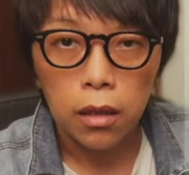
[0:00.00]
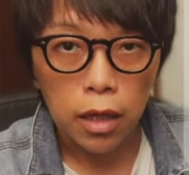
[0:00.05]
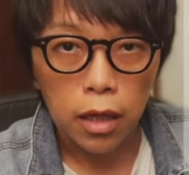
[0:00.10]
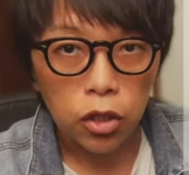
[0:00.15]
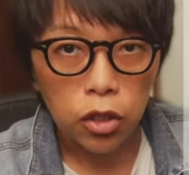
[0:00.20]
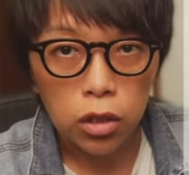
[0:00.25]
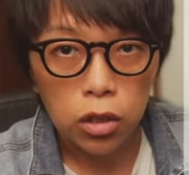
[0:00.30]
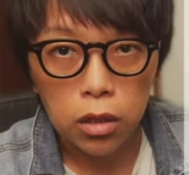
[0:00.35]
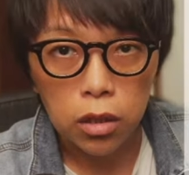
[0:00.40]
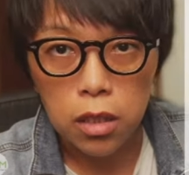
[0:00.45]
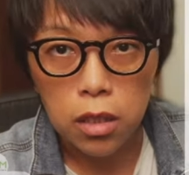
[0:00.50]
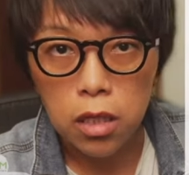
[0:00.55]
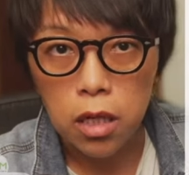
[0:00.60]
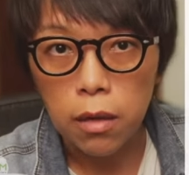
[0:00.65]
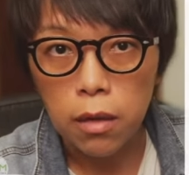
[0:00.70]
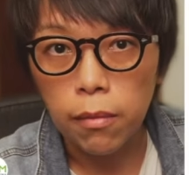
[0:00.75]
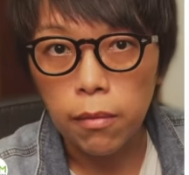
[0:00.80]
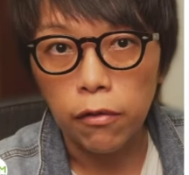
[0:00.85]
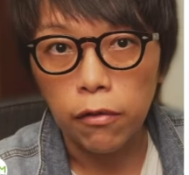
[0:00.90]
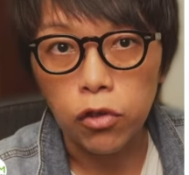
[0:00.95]
national
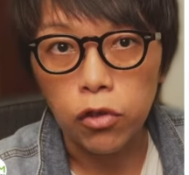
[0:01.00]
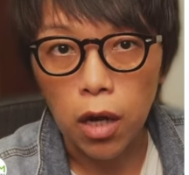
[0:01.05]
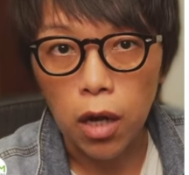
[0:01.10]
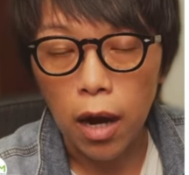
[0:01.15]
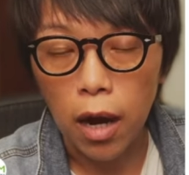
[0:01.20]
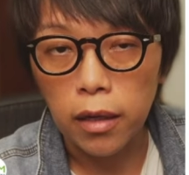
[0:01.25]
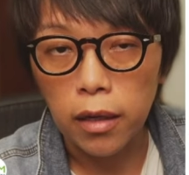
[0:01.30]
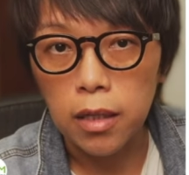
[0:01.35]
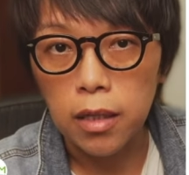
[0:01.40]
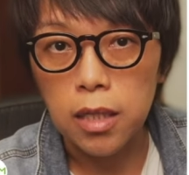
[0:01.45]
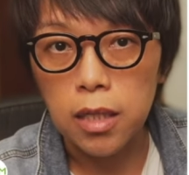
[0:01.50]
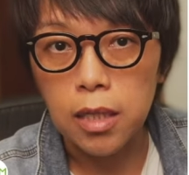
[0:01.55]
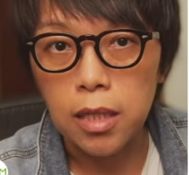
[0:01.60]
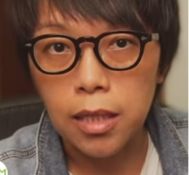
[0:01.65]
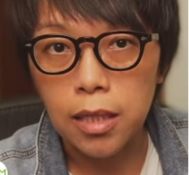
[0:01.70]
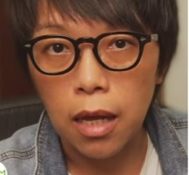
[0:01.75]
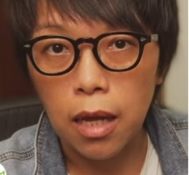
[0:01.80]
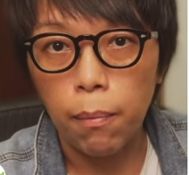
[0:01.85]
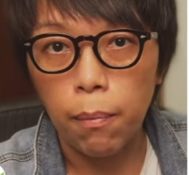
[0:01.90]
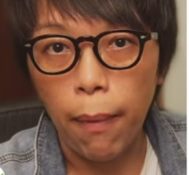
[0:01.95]
team of Chinese
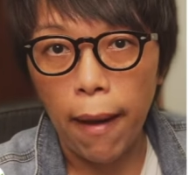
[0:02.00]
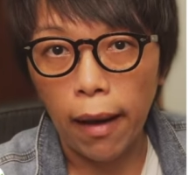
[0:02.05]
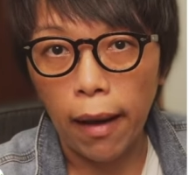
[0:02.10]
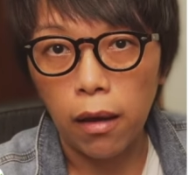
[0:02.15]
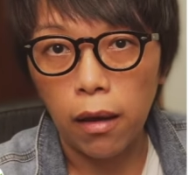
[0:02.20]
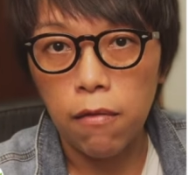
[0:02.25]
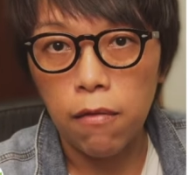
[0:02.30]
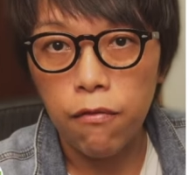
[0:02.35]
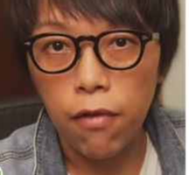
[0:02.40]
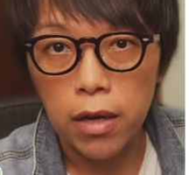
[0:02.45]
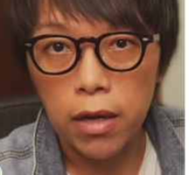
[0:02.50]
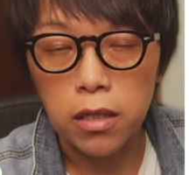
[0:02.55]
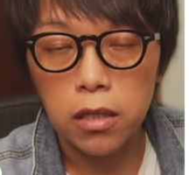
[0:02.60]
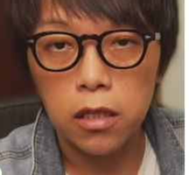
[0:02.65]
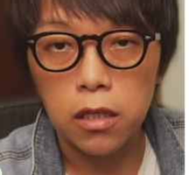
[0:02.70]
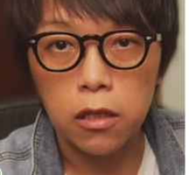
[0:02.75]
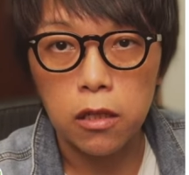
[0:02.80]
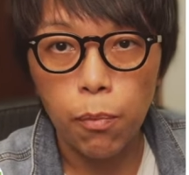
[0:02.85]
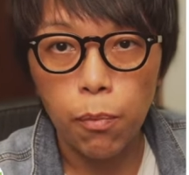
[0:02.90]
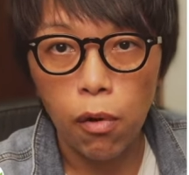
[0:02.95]
state-backed
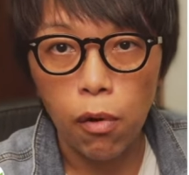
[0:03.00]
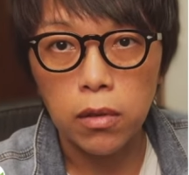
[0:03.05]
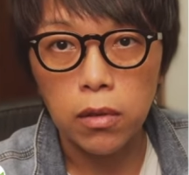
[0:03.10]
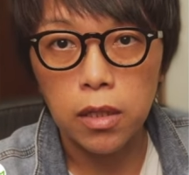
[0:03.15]
investors poured